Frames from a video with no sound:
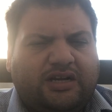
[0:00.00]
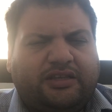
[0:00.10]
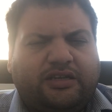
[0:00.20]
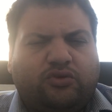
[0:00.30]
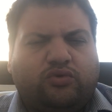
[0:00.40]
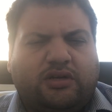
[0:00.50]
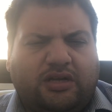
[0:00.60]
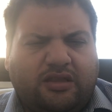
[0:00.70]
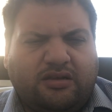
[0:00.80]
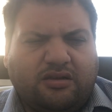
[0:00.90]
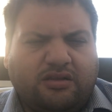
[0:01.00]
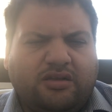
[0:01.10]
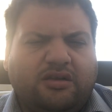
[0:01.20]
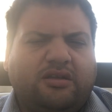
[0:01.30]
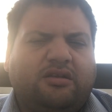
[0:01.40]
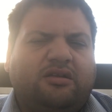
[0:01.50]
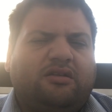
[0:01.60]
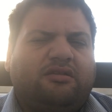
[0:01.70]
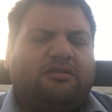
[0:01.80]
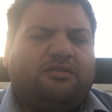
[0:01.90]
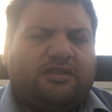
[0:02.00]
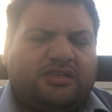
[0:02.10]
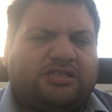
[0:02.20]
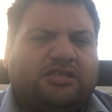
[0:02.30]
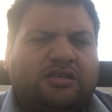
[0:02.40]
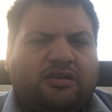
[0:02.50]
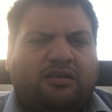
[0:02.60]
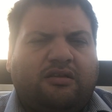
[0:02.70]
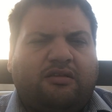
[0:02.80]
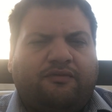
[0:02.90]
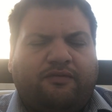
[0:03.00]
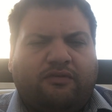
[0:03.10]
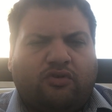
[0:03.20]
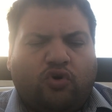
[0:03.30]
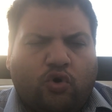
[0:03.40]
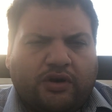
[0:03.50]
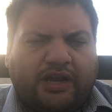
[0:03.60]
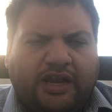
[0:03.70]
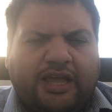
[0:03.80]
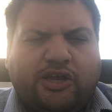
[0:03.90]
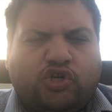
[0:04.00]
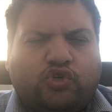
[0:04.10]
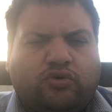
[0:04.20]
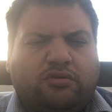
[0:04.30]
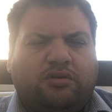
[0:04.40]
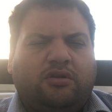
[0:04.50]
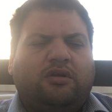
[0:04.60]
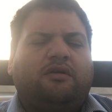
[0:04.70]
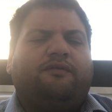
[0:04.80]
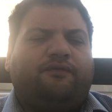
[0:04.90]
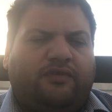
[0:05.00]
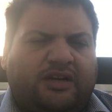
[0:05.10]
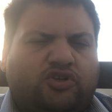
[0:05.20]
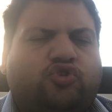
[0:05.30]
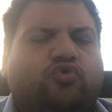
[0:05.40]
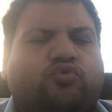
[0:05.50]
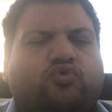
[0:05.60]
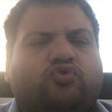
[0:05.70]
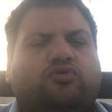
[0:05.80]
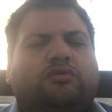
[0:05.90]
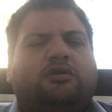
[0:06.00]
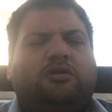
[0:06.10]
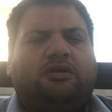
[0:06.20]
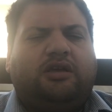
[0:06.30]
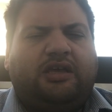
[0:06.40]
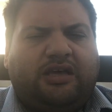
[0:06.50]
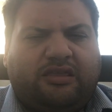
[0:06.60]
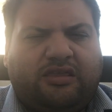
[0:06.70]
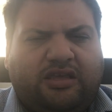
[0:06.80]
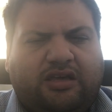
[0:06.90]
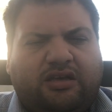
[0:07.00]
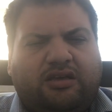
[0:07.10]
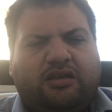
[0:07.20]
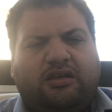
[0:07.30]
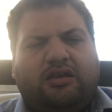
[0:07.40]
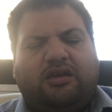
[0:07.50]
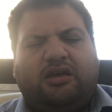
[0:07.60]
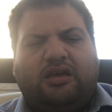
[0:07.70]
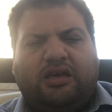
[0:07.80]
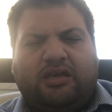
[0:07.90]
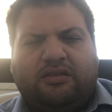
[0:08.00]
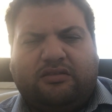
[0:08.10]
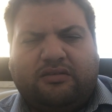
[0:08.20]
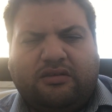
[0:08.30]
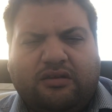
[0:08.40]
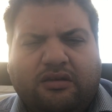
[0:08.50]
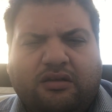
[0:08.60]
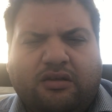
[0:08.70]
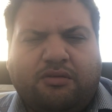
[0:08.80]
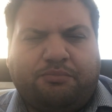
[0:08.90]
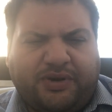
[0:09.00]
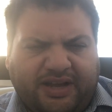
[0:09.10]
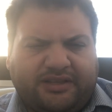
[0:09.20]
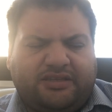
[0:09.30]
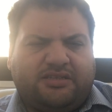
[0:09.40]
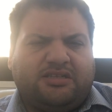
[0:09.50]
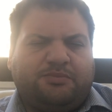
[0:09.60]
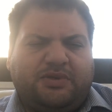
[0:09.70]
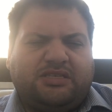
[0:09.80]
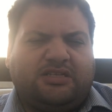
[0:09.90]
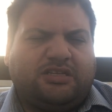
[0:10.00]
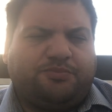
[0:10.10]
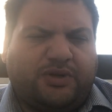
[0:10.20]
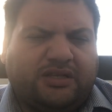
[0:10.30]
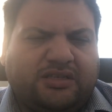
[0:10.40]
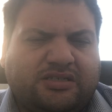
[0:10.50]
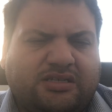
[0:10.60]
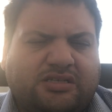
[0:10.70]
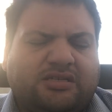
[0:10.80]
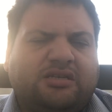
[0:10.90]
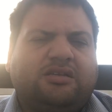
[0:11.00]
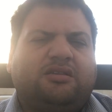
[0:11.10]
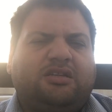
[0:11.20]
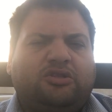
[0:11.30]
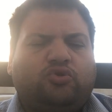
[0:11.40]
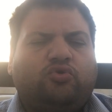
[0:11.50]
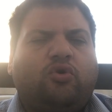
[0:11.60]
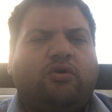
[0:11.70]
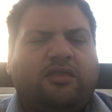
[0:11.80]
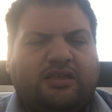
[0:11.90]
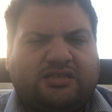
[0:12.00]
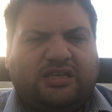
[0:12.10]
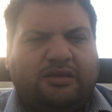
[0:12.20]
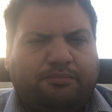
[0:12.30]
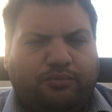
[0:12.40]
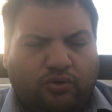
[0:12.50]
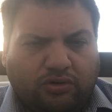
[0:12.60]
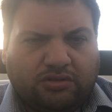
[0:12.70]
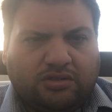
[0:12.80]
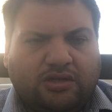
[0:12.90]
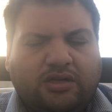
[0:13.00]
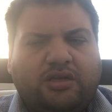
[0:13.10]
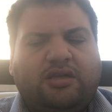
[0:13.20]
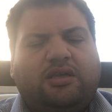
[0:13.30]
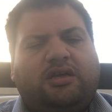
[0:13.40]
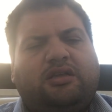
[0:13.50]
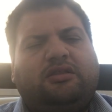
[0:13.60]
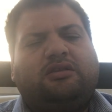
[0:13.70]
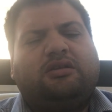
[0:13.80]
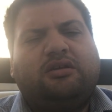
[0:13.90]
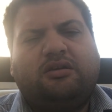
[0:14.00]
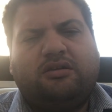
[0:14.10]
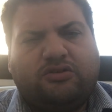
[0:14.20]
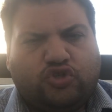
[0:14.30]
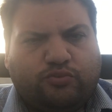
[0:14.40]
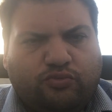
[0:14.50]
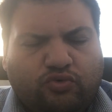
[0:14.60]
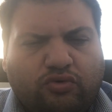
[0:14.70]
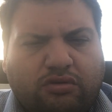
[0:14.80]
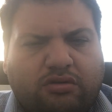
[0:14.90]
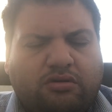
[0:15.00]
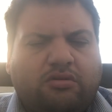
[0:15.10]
country to another, this correlation versus ethic and practices, business practices, need to go in the same pot and smooth,